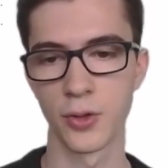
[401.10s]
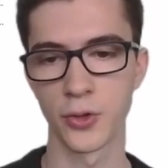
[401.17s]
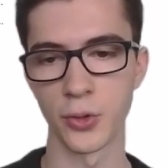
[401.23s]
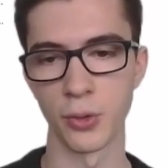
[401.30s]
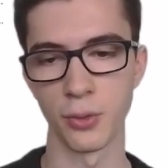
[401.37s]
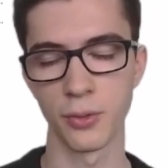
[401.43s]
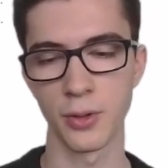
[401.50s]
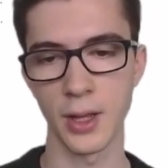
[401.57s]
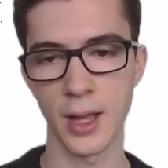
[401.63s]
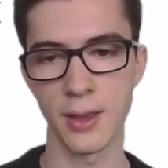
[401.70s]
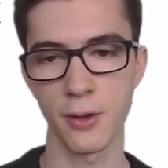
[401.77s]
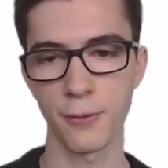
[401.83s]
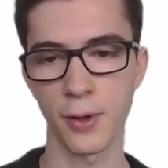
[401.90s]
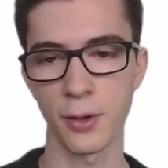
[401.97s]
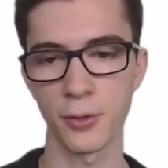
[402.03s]
So
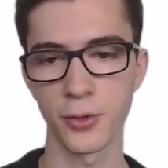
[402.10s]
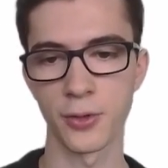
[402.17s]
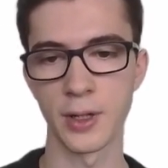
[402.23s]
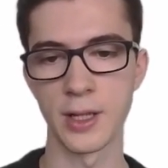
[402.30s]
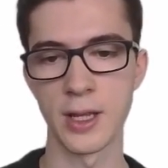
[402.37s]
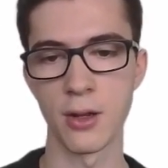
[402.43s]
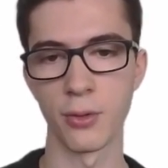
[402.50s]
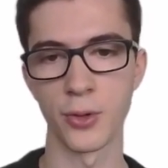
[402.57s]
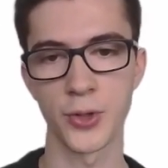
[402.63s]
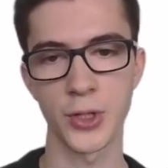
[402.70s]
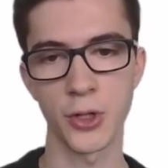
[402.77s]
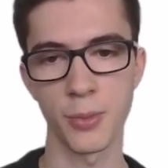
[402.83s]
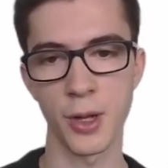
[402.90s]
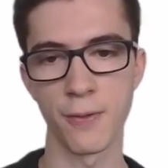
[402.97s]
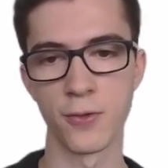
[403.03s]
in our filtered line here, there's
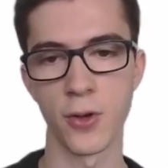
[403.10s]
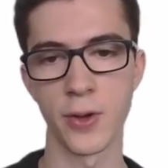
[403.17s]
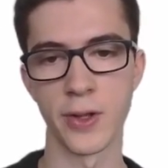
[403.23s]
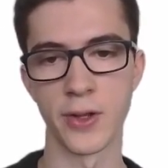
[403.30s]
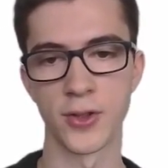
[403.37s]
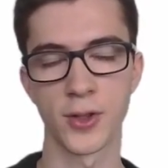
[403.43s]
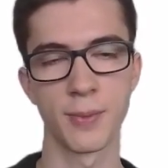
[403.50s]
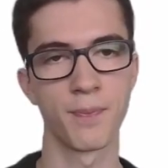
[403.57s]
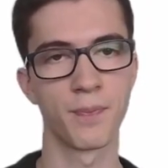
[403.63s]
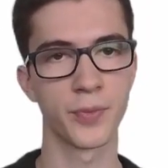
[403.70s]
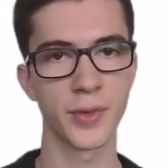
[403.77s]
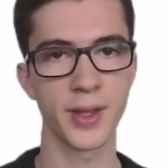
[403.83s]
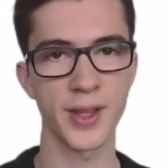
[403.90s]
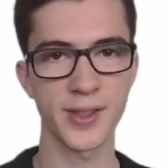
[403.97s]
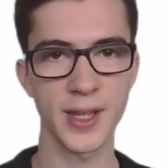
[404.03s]
still a bit of noise.
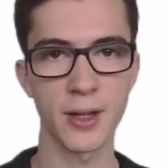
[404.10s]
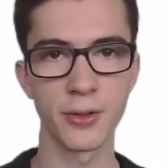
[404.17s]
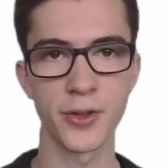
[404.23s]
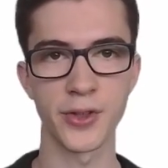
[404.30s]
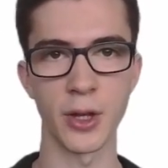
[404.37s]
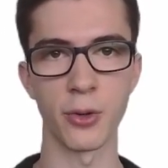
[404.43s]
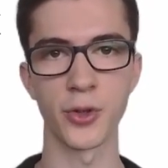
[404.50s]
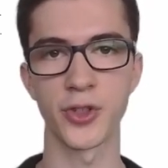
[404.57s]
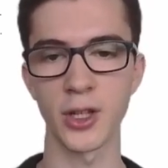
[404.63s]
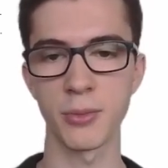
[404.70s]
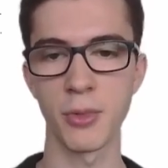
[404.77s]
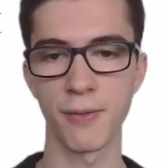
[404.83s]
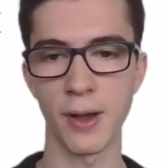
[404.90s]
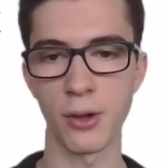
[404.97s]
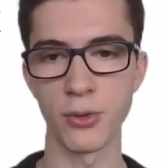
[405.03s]
That's telling us that our
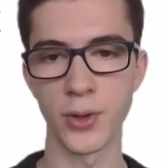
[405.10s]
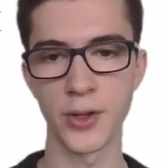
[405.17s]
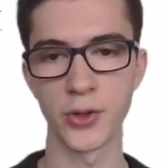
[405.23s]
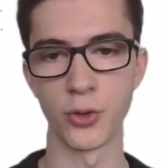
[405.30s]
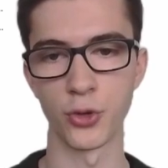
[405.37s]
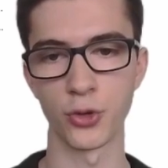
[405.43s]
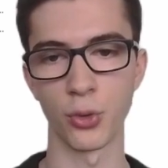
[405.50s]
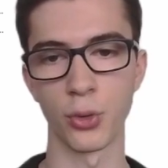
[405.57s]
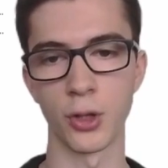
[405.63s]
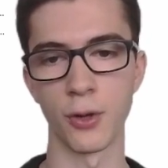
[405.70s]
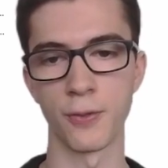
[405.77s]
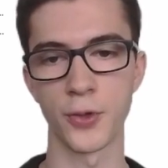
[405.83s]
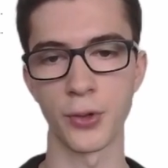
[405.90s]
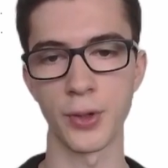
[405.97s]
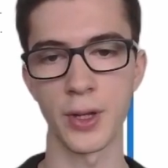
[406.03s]
sigma value isn't strong
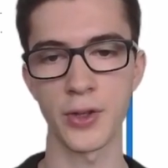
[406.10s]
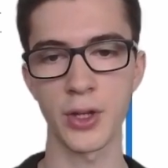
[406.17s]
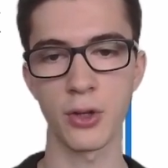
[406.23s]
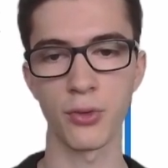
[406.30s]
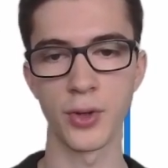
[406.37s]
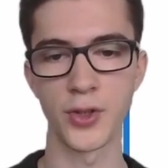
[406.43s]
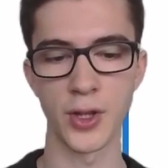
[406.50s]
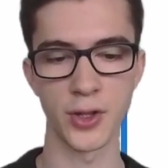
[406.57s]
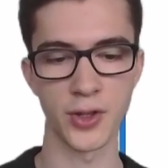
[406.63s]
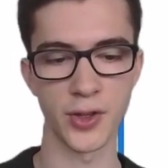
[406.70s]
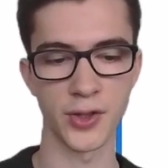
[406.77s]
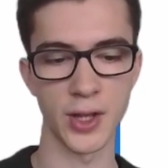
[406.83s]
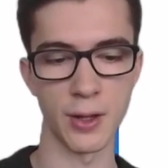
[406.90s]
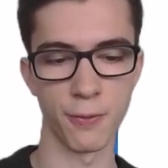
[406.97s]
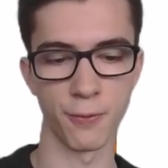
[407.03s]
enough. So let's increase it
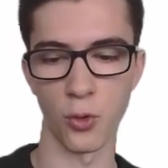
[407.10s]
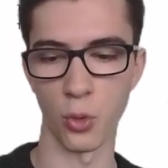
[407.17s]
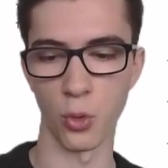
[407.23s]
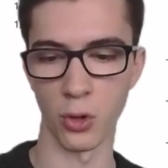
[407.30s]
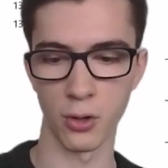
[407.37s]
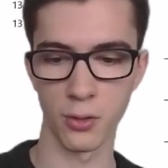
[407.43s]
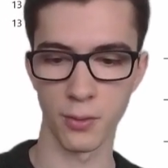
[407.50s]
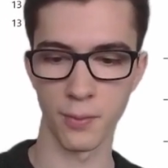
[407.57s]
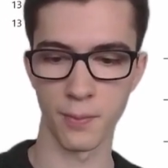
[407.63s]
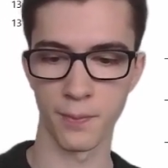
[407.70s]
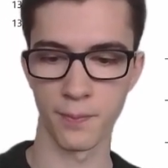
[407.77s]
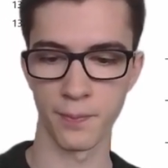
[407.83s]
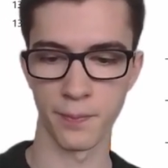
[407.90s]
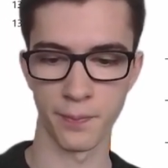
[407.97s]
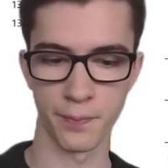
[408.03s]
to say 4.
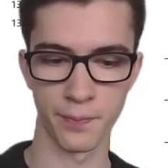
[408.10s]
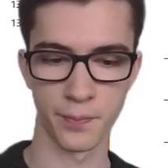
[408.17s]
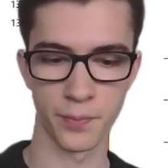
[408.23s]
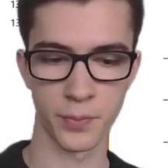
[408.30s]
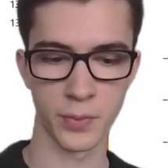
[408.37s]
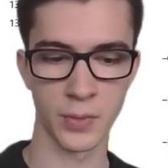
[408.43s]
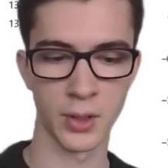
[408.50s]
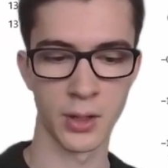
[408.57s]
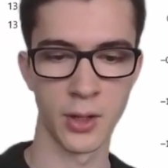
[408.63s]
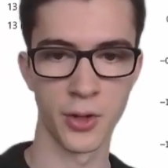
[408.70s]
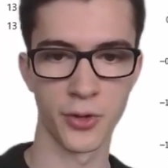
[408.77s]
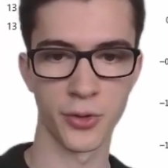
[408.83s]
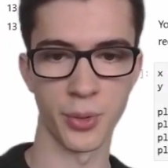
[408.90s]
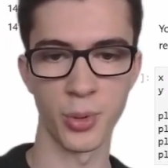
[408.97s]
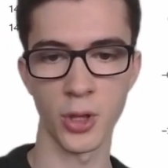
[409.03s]
So
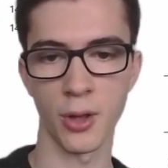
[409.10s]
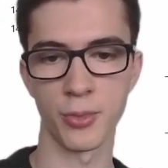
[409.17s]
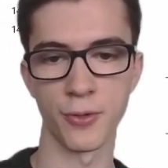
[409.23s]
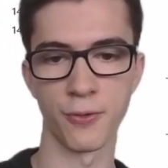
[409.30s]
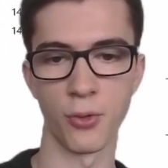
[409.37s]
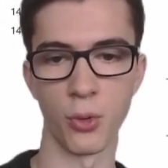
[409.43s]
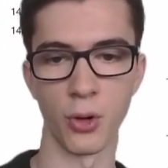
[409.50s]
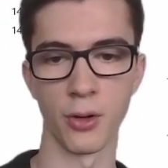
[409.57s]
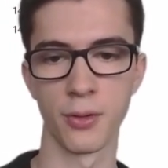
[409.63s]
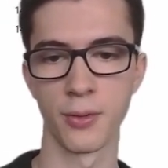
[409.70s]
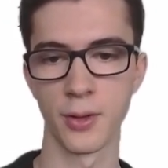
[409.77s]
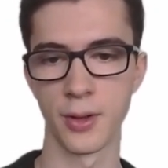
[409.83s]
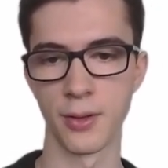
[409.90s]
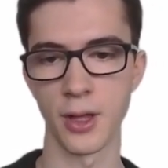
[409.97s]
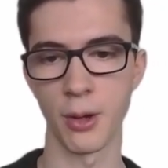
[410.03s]
we put it up to 4.
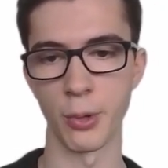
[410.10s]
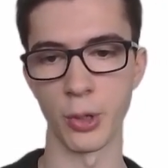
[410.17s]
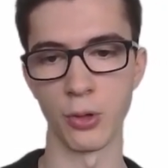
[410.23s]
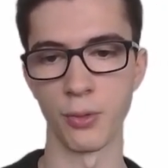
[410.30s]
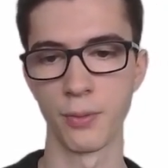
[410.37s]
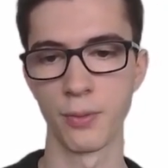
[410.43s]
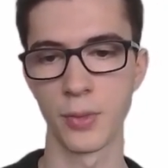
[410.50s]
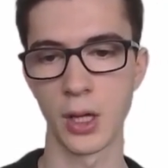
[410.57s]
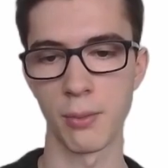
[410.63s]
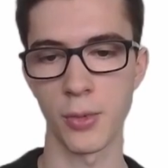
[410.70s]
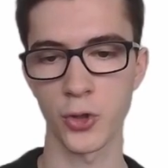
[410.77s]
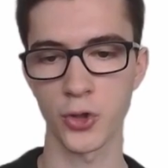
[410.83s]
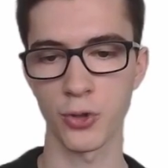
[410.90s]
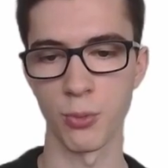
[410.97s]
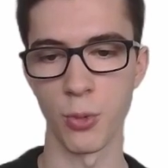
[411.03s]
There we go.
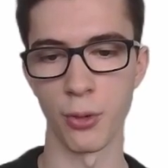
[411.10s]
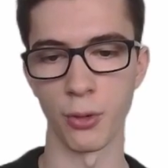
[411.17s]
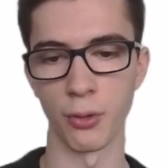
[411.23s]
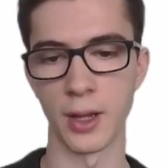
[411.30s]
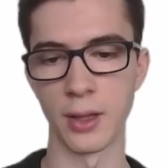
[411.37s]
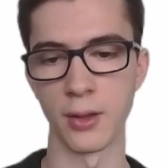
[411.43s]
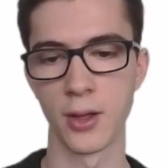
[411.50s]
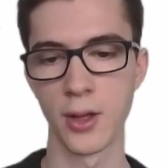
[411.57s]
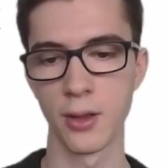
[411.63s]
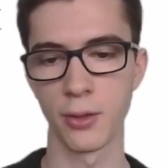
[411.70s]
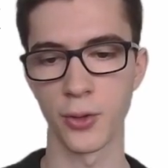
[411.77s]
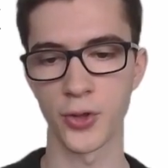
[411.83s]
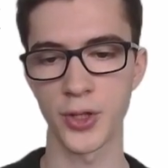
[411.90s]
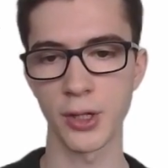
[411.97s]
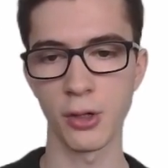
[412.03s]
Much smoother line.
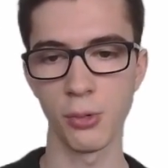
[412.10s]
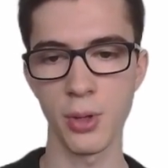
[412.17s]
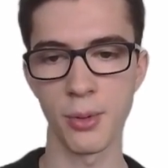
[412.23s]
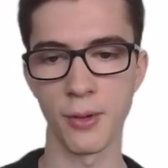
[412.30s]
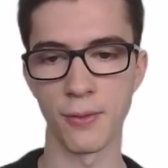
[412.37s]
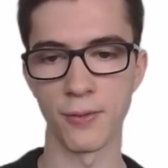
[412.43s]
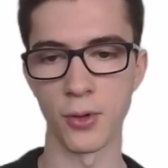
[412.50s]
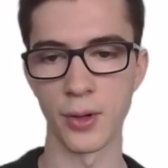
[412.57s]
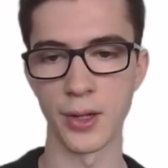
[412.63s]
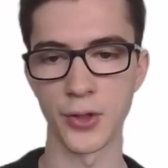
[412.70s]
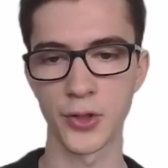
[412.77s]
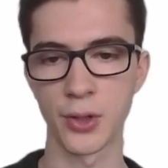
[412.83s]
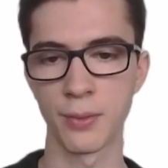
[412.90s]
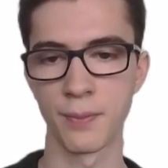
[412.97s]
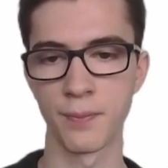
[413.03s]
There's still a wee bit of
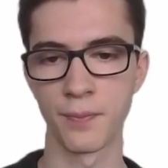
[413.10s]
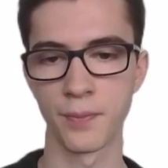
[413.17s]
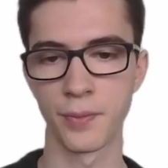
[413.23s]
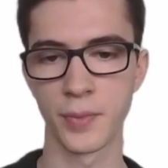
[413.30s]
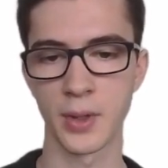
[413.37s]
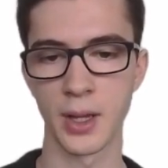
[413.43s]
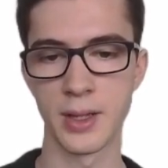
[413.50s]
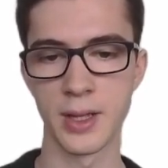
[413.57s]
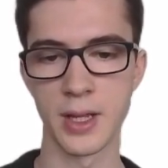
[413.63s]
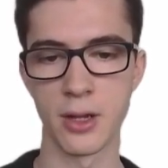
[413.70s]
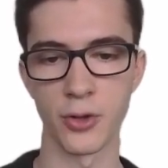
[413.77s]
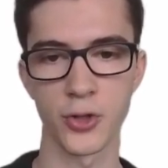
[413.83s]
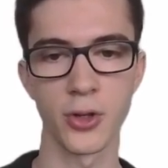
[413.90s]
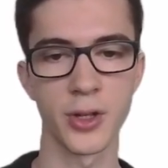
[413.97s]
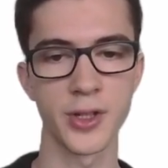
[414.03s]
noise in
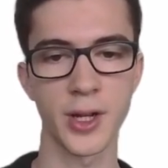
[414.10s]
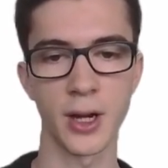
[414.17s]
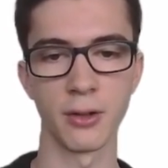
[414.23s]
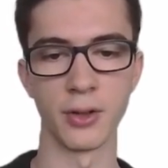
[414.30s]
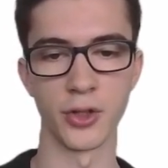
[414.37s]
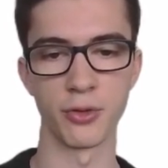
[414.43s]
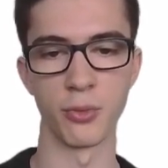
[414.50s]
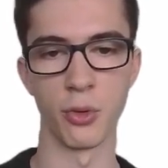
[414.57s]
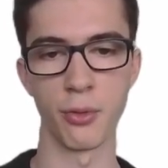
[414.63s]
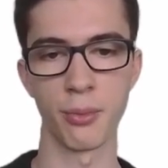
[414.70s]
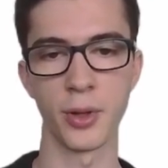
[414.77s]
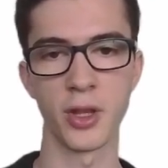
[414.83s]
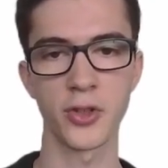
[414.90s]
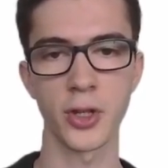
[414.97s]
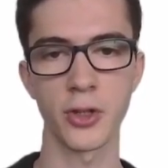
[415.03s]
here. It's not entirely smooth,
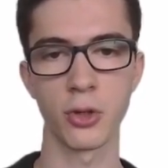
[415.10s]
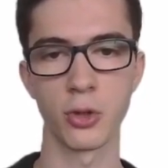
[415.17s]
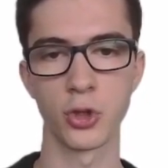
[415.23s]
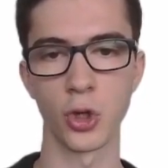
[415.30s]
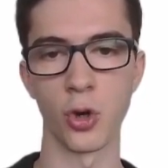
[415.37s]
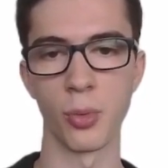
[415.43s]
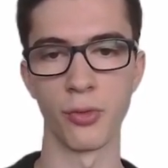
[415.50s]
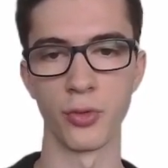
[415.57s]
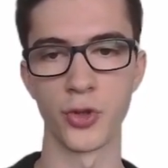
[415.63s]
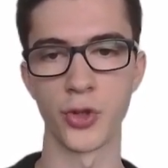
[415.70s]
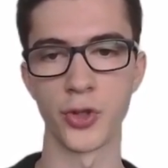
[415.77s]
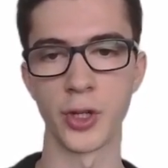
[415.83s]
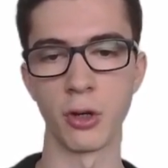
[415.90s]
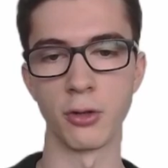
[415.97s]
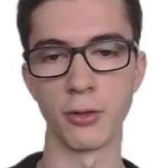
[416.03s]
but it's done a good job at
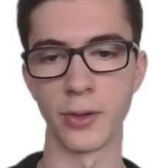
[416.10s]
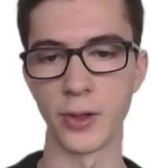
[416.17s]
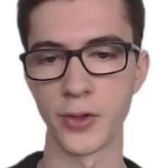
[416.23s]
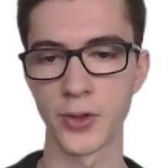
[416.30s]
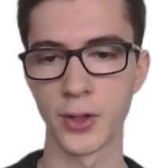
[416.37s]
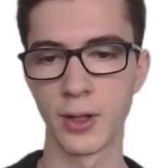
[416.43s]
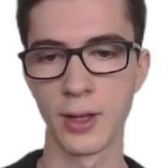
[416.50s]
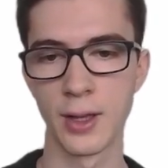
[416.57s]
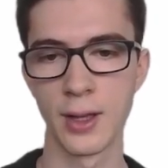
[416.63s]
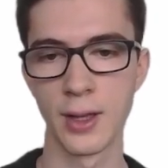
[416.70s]
reducing all of this.